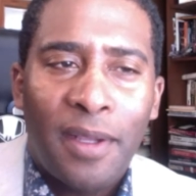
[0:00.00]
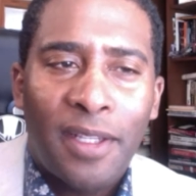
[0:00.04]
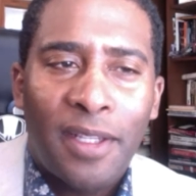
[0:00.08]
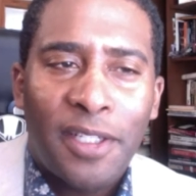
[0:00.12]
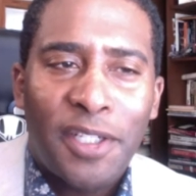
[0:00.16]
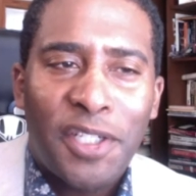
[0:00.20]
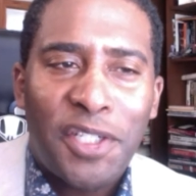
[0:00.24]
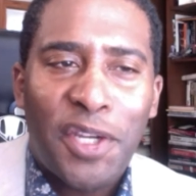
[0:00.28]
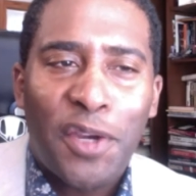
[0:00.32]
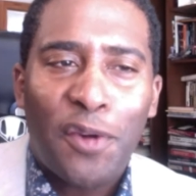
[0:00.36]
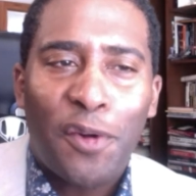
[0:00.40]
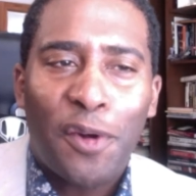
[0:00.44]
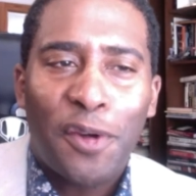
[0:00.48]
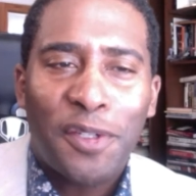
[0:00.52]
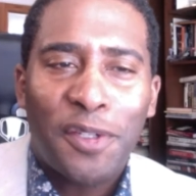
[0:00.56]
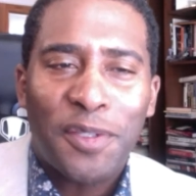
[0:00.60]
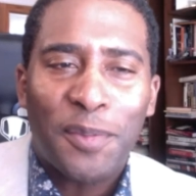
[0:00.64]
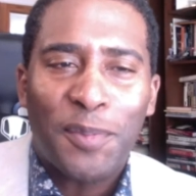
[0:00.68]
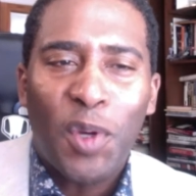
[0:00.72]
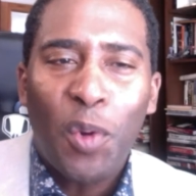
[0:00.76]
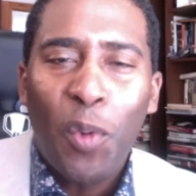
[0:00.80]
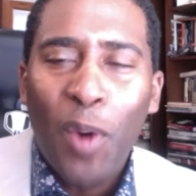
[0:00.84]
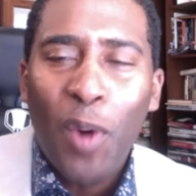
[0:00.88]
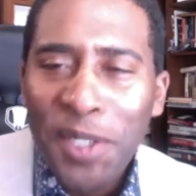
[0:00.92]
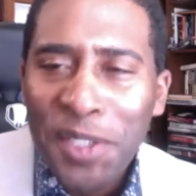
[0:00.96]
share some
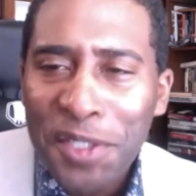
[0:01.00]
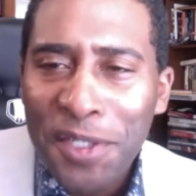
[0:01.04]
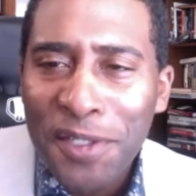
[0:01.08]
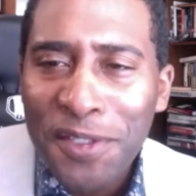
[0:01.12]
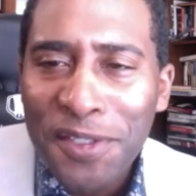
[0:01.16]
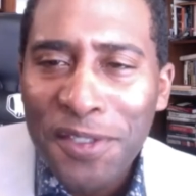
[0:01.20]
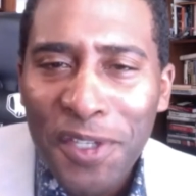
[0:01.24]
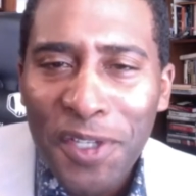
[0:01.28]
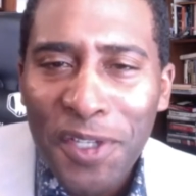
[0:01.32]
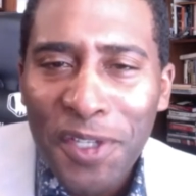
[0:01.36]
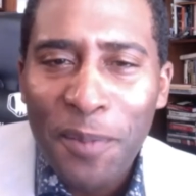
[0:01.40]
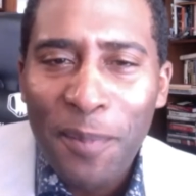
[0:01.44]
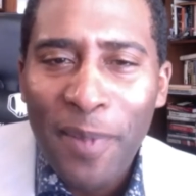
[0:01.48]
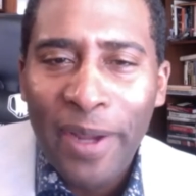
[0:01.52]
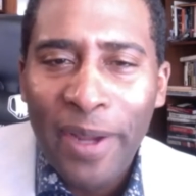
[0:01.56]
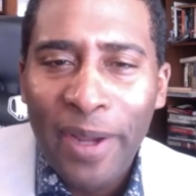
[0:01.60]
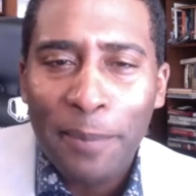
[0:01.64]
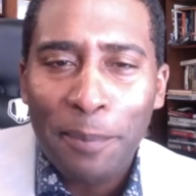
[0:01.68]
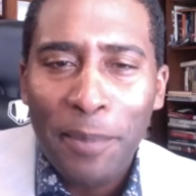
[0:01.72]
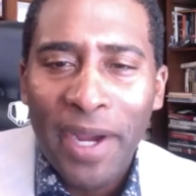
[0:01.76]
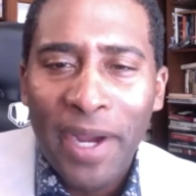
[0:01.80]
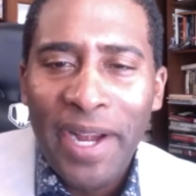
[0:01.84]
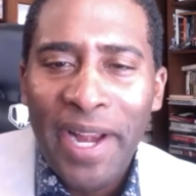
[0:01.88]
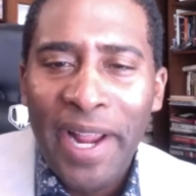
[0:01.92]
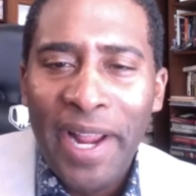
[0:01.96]
questions that you
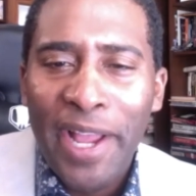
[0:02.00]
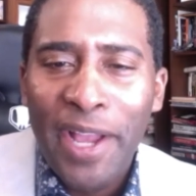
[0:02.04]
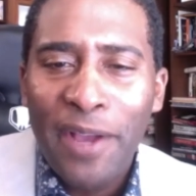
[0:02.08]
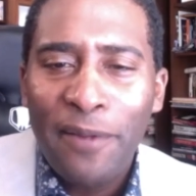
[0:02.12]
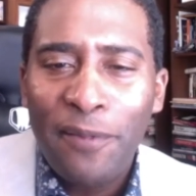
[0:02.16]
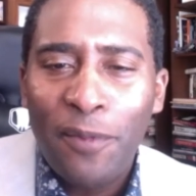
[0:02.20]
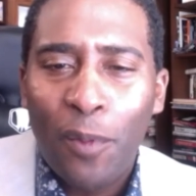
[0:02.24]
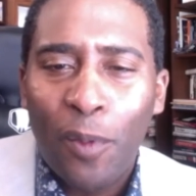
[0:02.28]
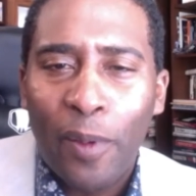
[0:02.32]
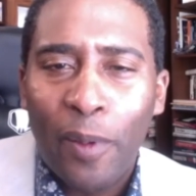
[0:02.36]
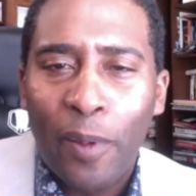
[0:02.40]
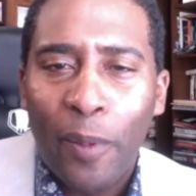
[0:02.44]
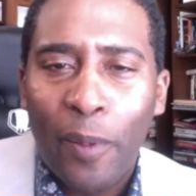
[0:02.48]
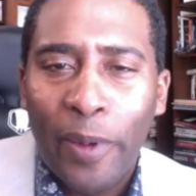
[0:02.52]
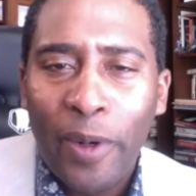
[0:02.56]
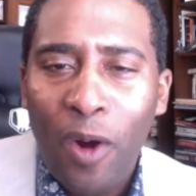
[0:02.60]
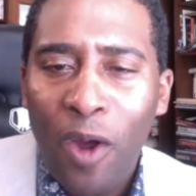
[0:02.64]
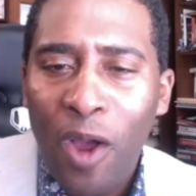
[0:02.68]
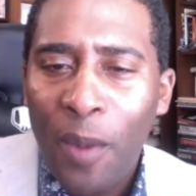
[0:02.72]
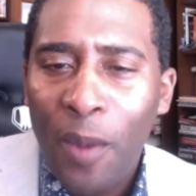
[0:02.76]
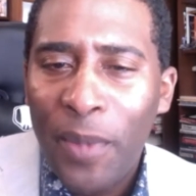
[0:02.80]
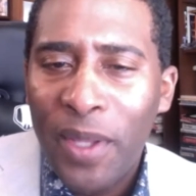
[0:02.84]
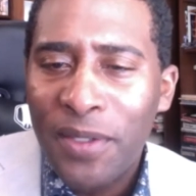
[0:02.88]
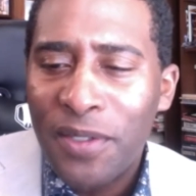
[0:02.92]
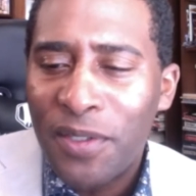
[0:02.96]
might have or
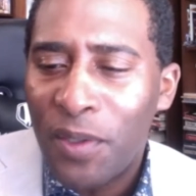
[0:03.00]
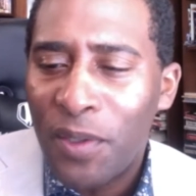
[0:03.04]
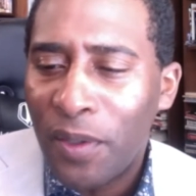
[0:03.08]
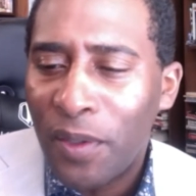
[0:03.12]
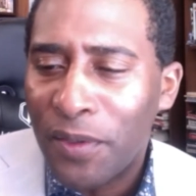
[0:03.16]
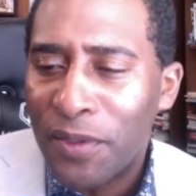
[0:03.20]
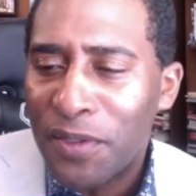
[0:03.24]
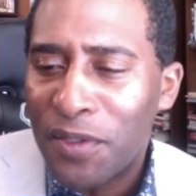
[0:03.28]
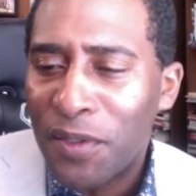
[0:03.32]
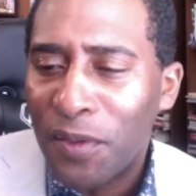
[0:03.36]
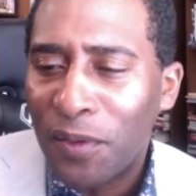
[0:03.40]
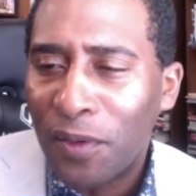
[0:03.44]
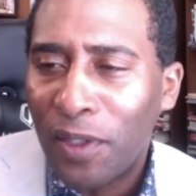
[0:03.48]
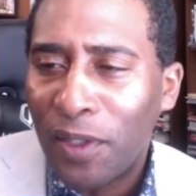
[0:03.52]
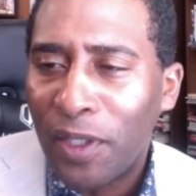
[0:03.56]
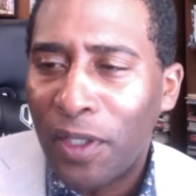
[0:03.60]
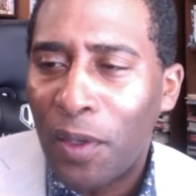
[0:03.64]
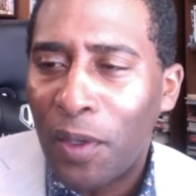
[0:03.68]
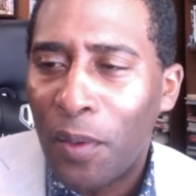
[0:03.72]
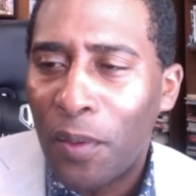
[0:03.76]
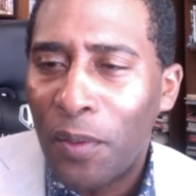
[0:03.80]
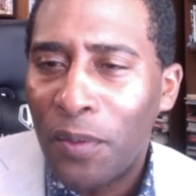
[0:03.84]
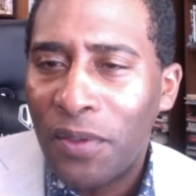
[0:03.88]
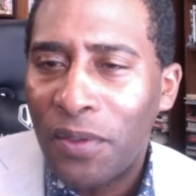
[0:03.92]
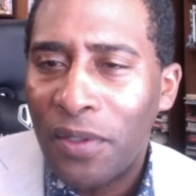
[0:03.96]
comments. You can certainly
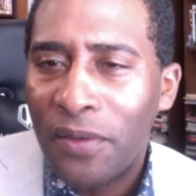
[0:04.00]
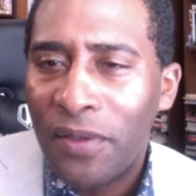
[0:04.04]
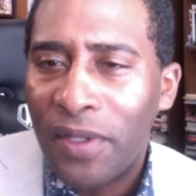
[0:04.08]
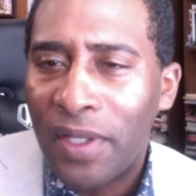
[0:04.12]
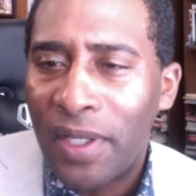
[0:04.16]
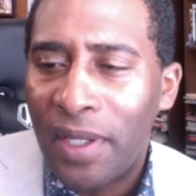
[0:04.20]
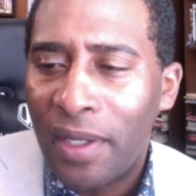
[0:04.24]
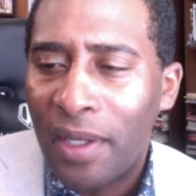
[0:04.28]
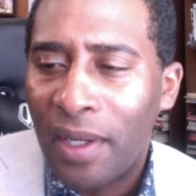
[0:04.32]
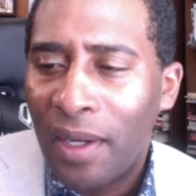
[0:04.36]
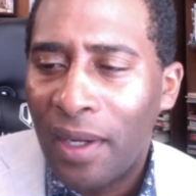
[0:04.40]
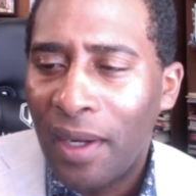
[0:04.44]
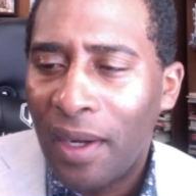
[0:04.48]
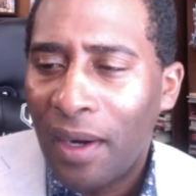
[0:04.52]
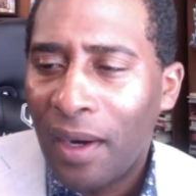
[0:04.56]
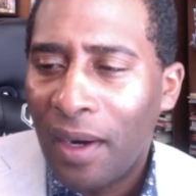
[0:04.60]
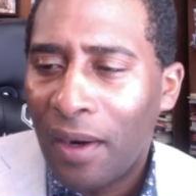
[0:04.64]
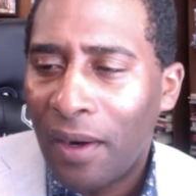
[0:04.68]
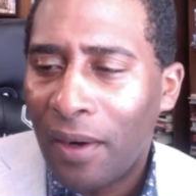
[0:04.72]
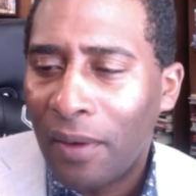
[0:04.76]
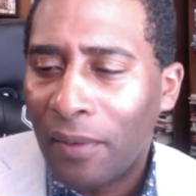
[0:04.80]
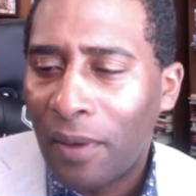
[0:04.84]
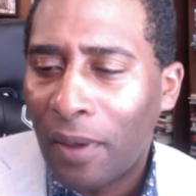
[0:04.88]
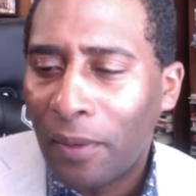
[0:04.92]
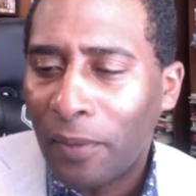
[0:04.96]
go to
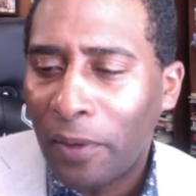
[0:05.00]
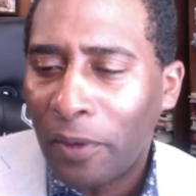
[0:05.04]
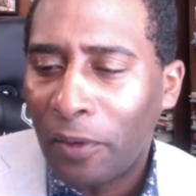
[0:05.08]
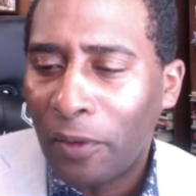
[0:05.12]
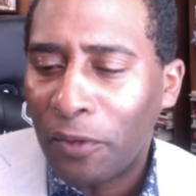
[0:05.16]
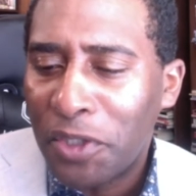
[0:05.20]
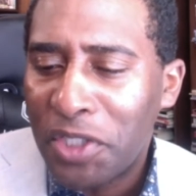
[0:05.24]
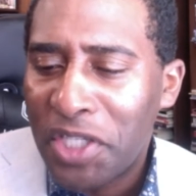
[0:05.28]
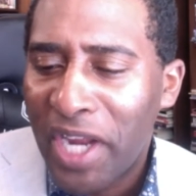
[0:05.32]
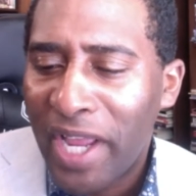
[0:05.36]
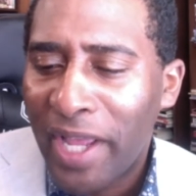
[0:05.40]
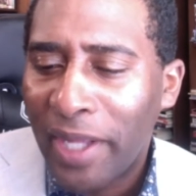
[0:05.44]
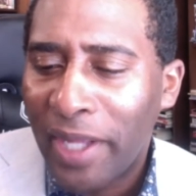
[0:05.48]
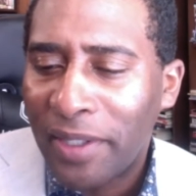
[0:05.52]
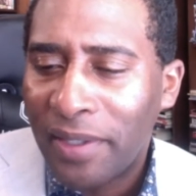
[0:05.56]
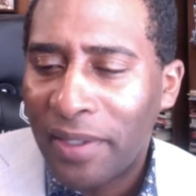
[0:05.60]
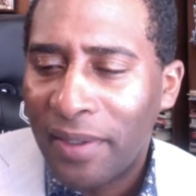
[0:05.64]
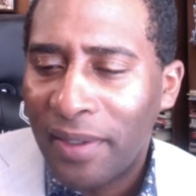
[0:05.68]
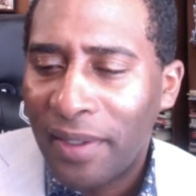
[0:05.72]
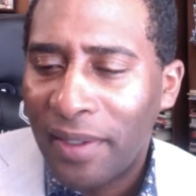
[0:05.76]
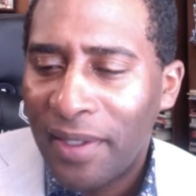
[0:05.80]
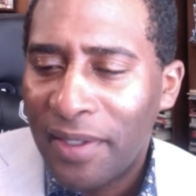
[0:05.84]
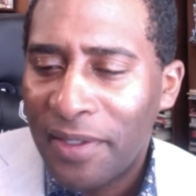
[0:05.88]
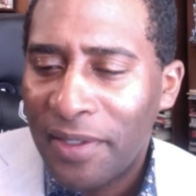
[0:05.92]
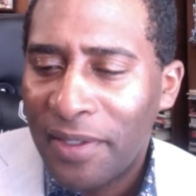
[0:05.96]
our little chat
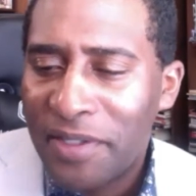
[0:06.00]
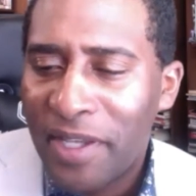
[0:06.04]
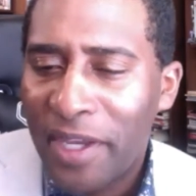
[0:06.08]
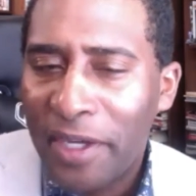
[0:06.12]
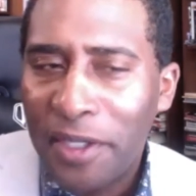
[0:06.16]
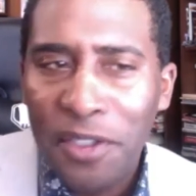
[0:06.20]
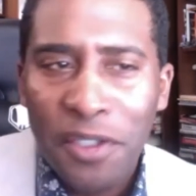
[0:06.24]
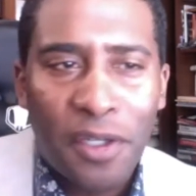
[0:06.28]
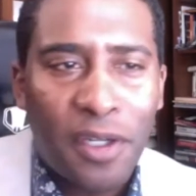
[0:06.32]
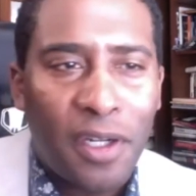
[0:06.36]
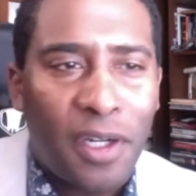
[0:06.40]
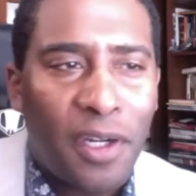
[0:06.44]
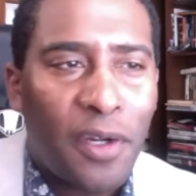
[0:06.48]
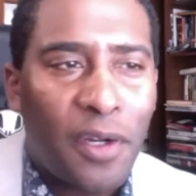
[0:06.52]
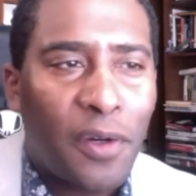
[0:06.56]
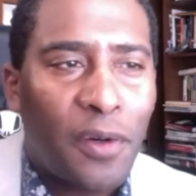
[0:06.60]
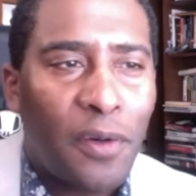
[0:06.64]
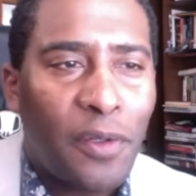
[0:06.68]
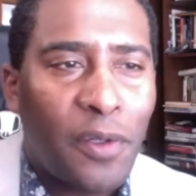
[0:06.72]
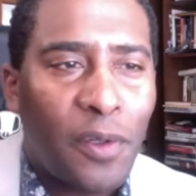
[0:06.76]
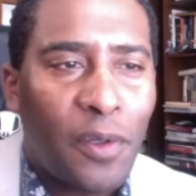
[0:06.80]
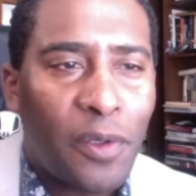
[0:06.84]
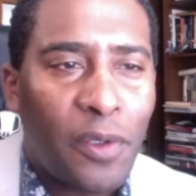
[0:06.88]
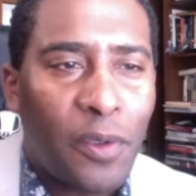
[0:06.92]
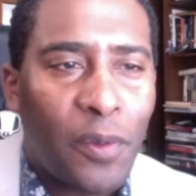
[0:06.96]
section here.
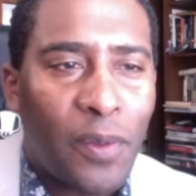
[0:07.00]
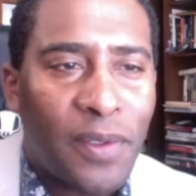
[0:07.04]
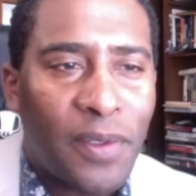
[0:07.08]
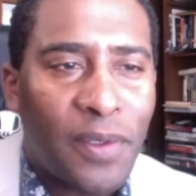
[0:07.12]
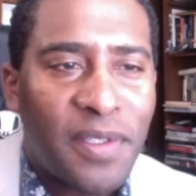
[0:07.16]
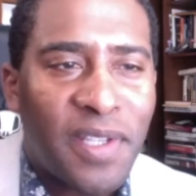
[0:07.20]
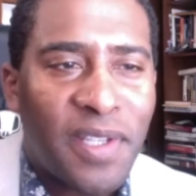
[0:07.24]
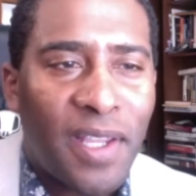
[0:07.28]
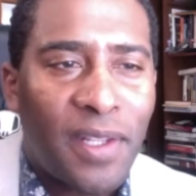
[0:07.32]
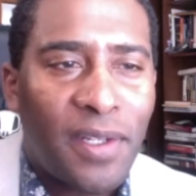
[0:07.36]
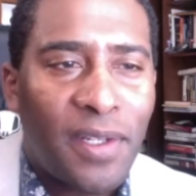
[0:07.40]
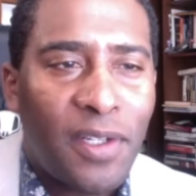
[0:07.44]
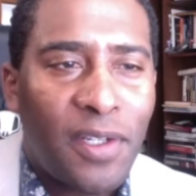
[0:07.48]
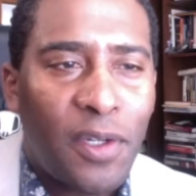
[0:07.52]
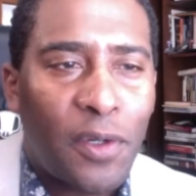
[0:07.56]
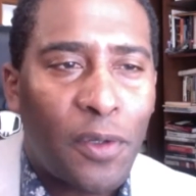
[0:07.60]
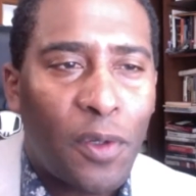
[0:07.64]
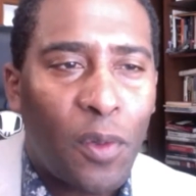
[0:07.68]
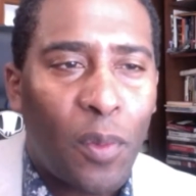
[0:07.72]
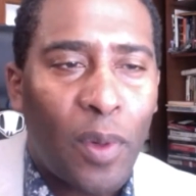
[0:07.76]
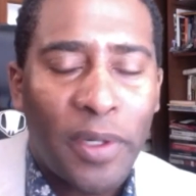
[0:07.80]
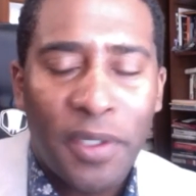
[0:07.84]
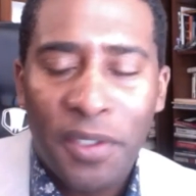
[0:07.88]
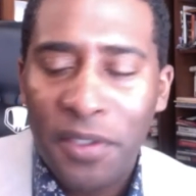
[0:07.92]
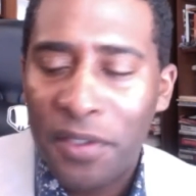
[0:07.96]
You can send your
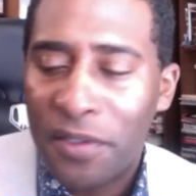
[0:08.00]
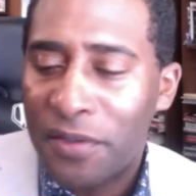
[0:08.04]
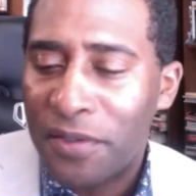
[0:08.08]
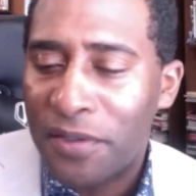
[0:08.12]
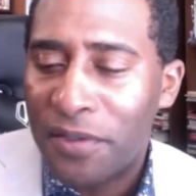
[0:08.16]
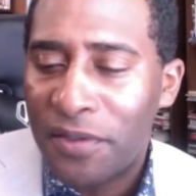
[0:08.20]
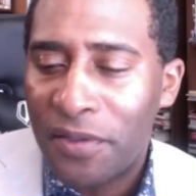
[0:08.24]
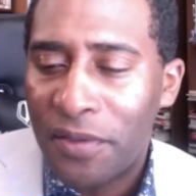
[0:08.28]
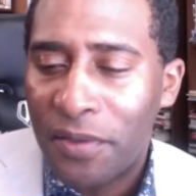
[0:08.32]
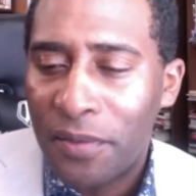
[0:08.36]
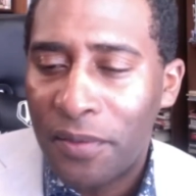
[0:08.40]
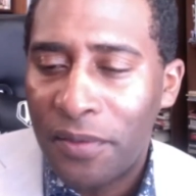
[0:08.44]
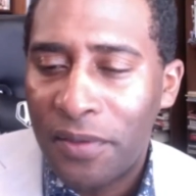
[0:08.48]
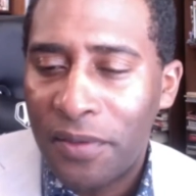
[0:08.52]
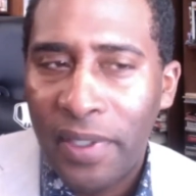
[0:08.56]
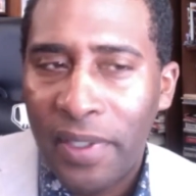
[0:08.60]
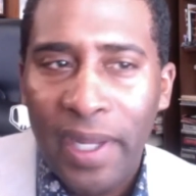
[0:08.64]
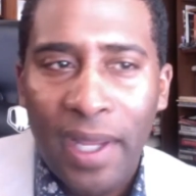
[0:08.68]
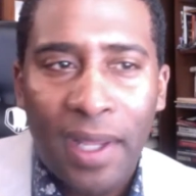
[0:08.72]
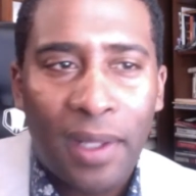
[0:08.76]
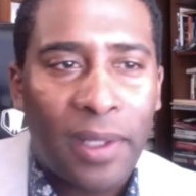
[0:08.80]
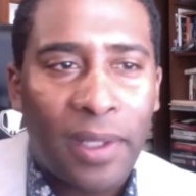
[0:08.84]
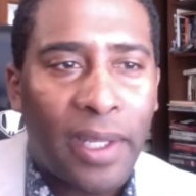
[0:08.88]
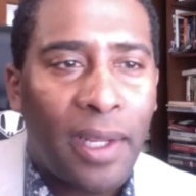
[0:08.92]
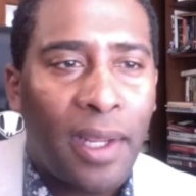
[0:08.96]
questions to
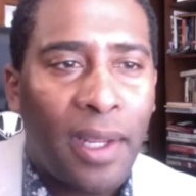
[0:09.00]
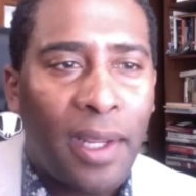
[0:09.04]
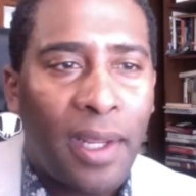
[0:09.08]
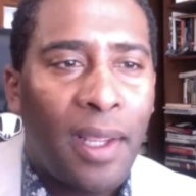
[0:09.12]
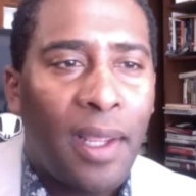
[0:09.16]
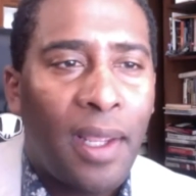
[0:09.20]
Kelly.